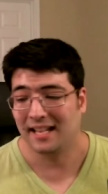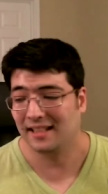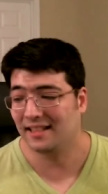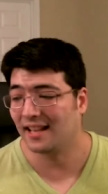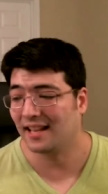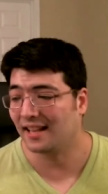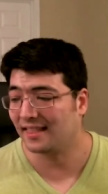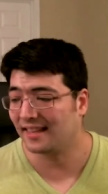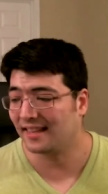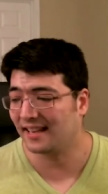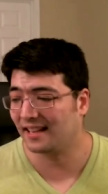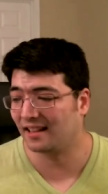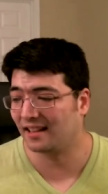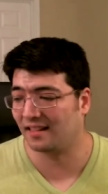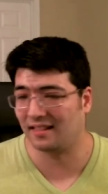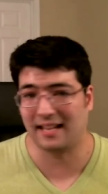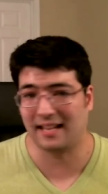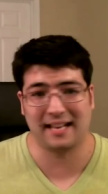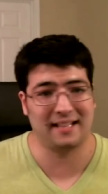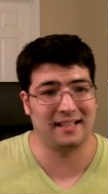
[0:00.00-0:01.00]
nothing
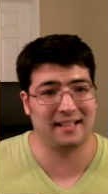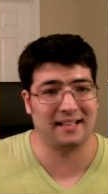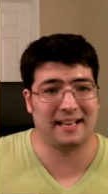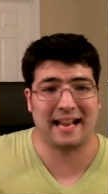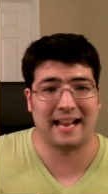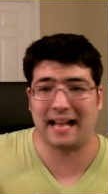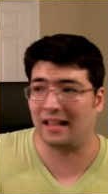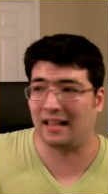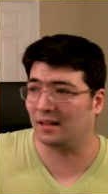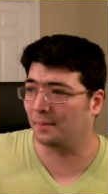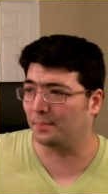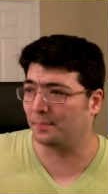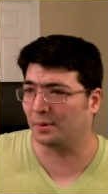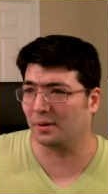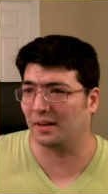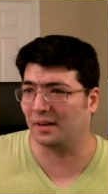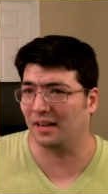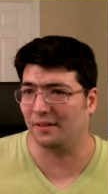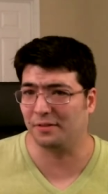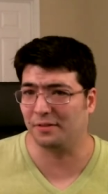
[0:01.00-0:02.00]
like the caliber
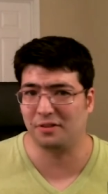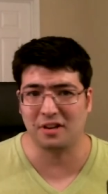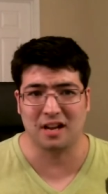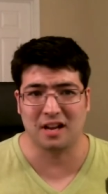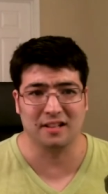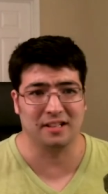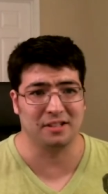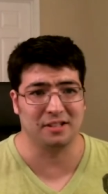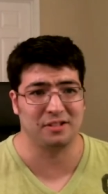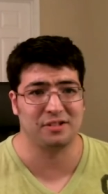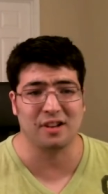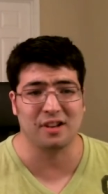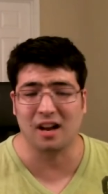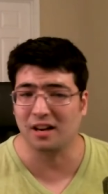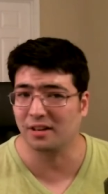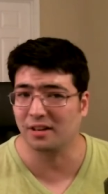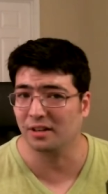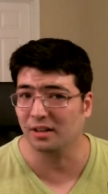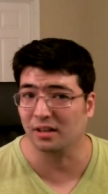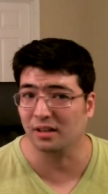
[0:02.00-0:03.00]
of Shaolin
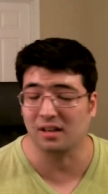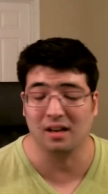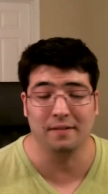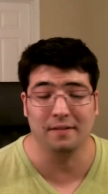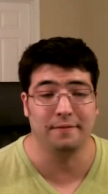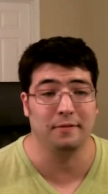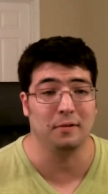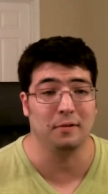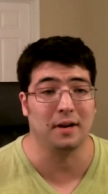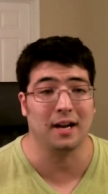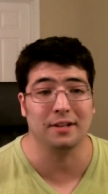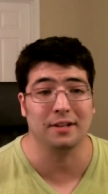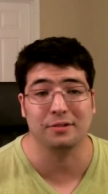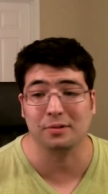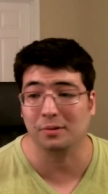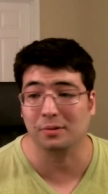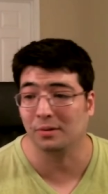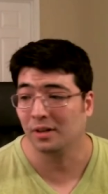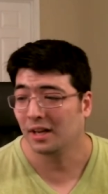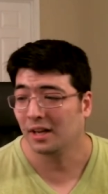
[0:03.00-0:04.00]
Soccer, A Kung Fu
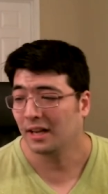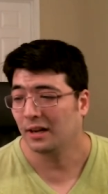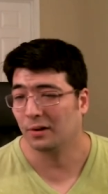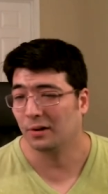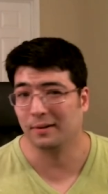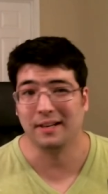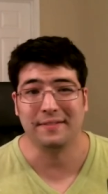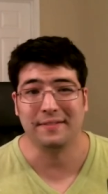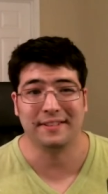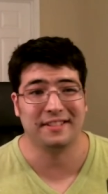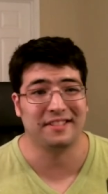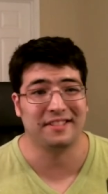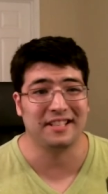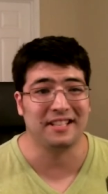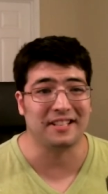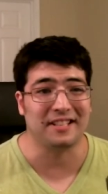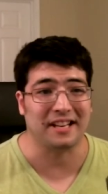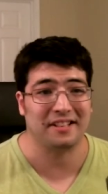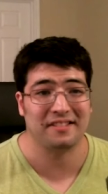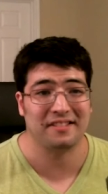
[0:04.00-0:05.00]
Hustle, or even
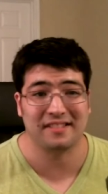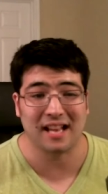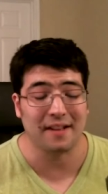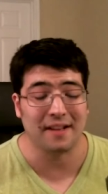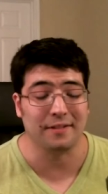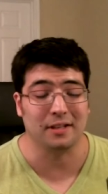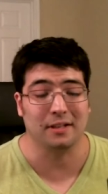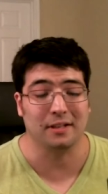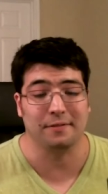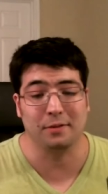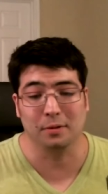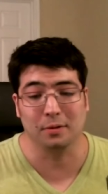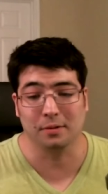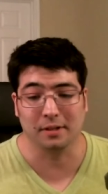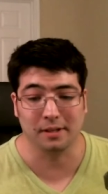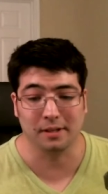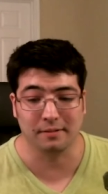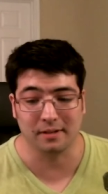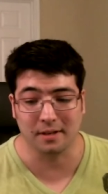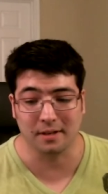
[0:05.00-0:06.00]
CJ7, if you
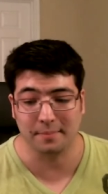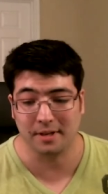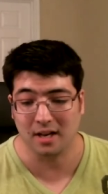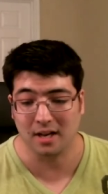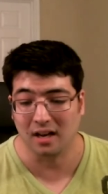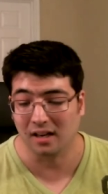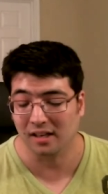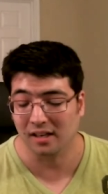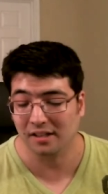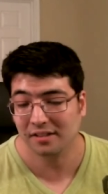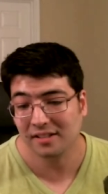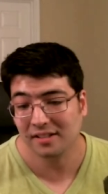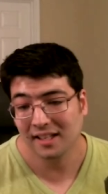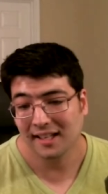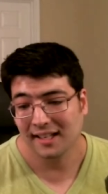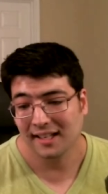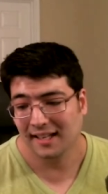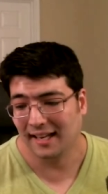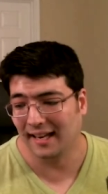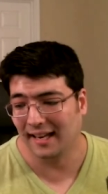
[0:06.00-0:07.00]
really want to be honest.
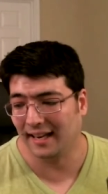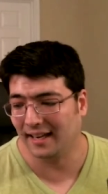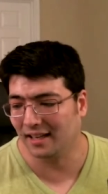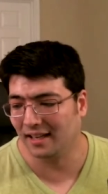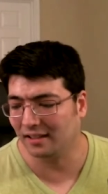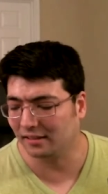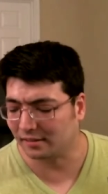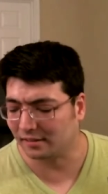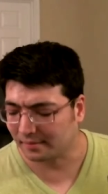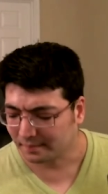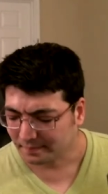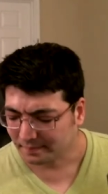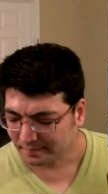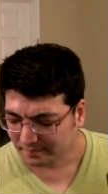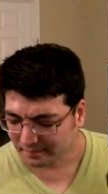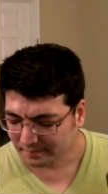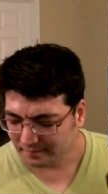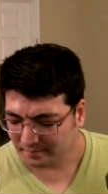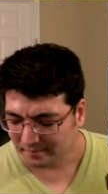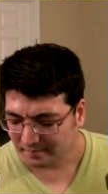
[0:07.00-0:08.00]
And
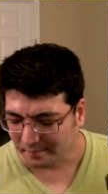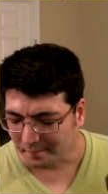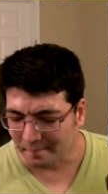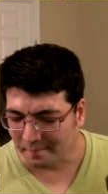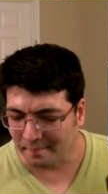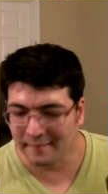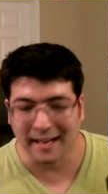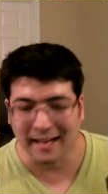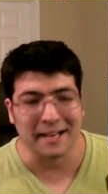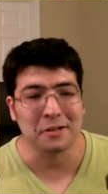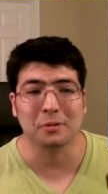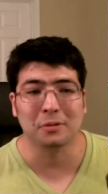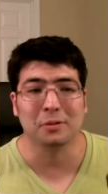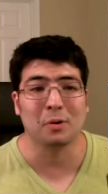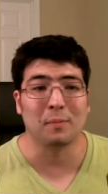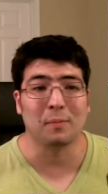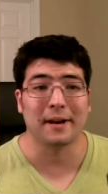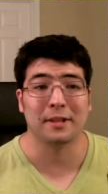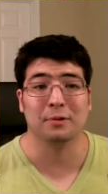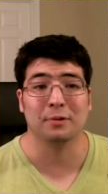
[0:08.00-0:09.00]
I don't know
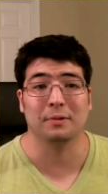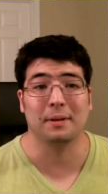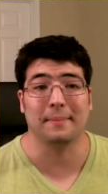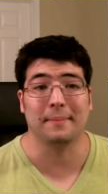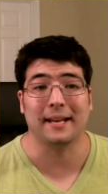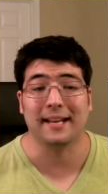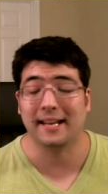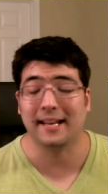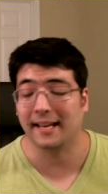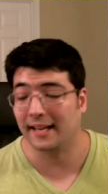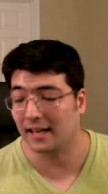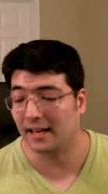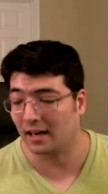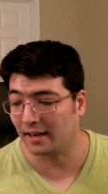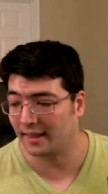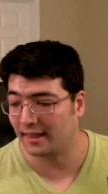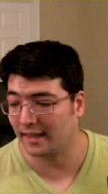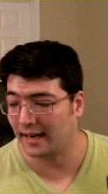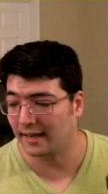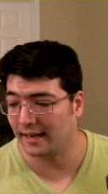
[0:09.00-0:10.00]
why they're remaking it. I,
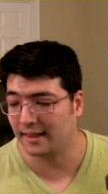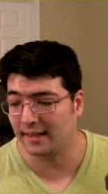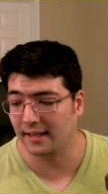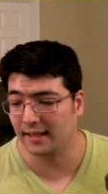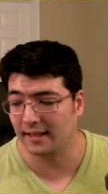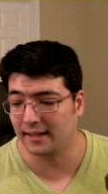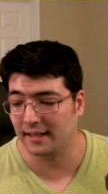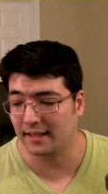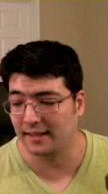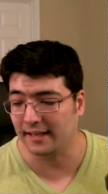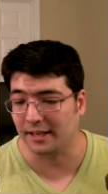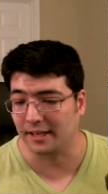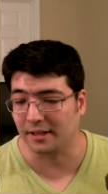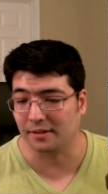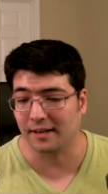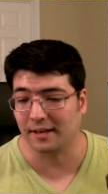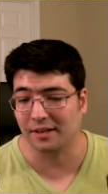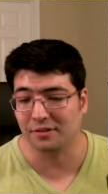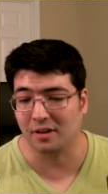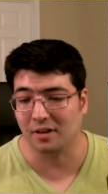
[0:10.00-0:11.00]
th- I, think that the
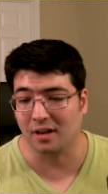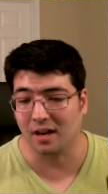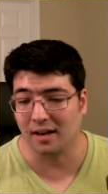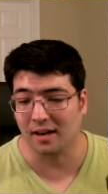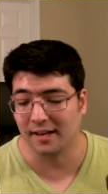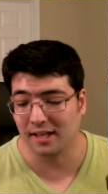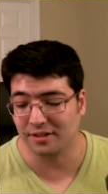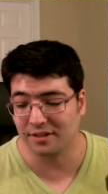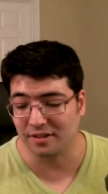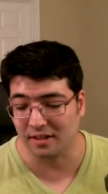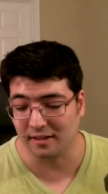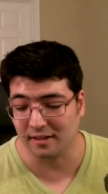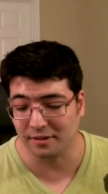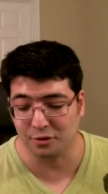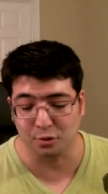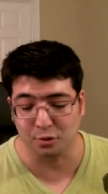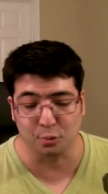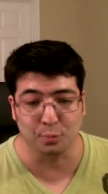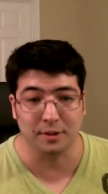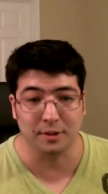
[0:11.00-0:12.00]
international audience, unless
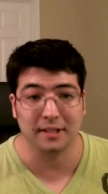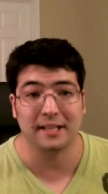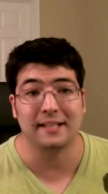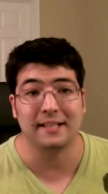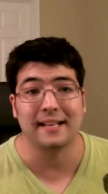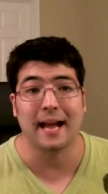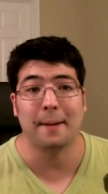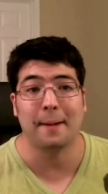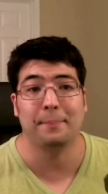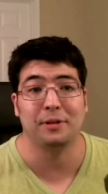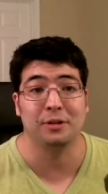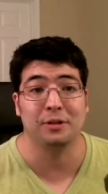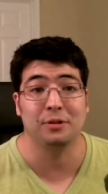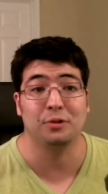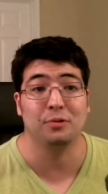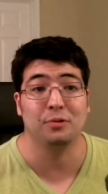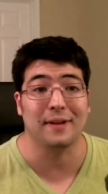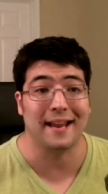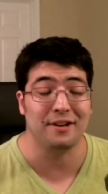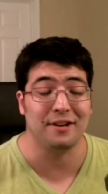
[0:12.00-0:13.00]
you're really tapped
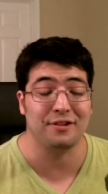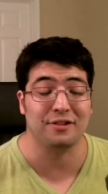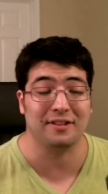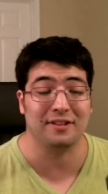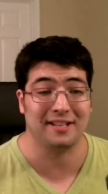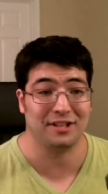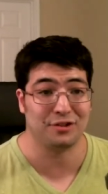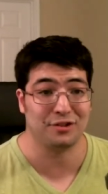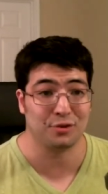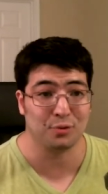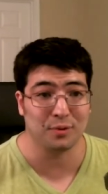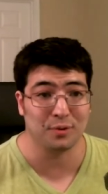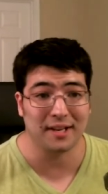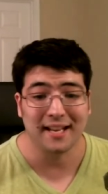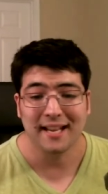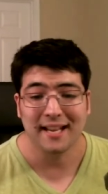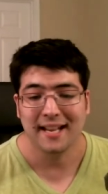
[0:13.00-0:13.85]
into Asian history